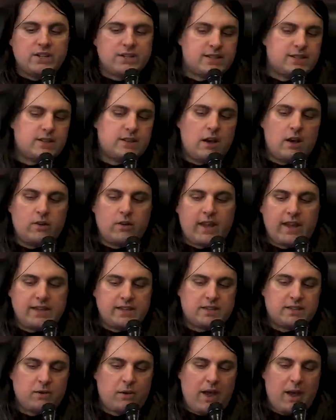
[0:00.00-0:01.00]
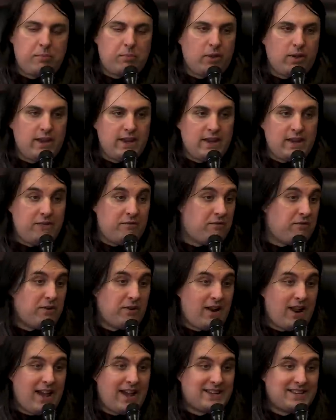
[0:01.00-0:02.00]
just okay, so I played
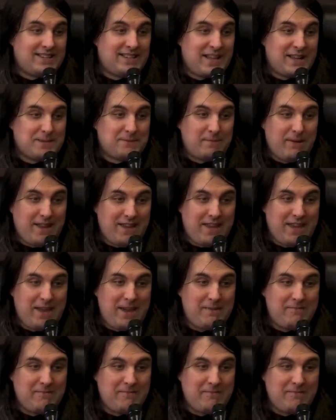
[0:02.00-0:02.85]
Infernax. That's my exactly.